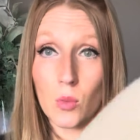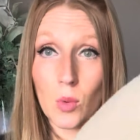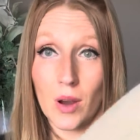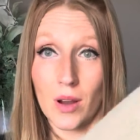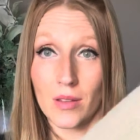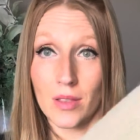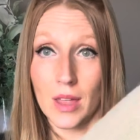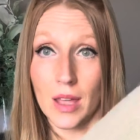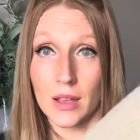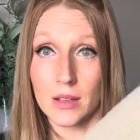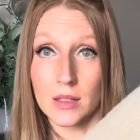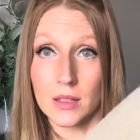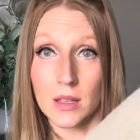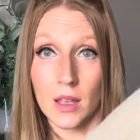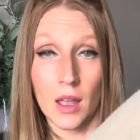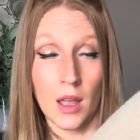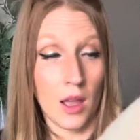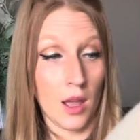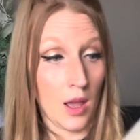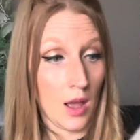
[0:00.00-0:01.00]
wear this
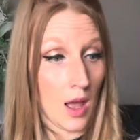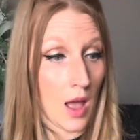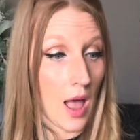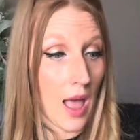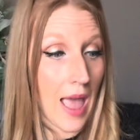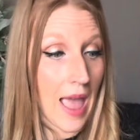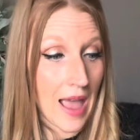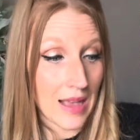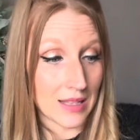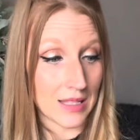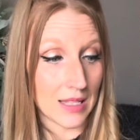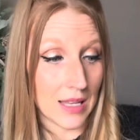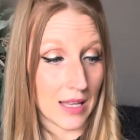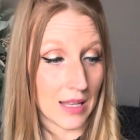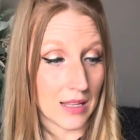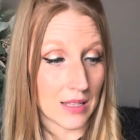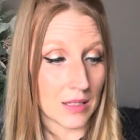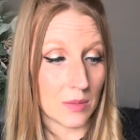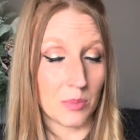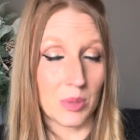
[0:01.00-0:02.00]
as
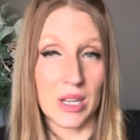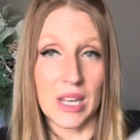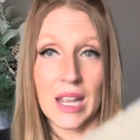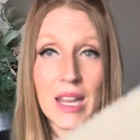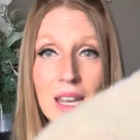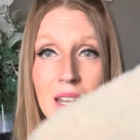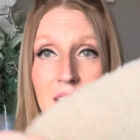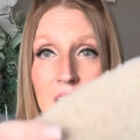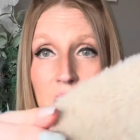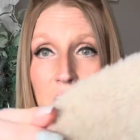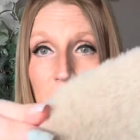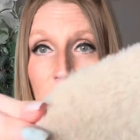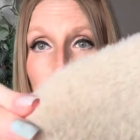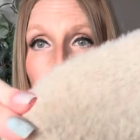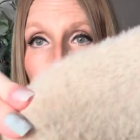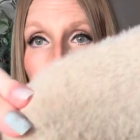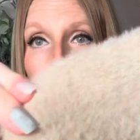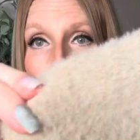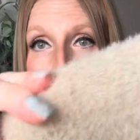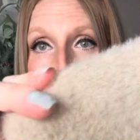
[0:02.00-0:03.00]
is. But it is
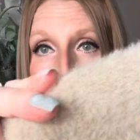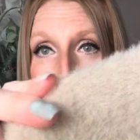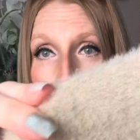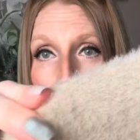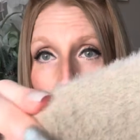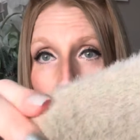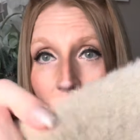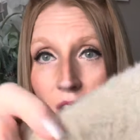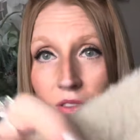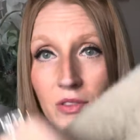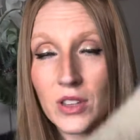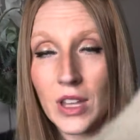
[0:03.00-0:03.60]
so soft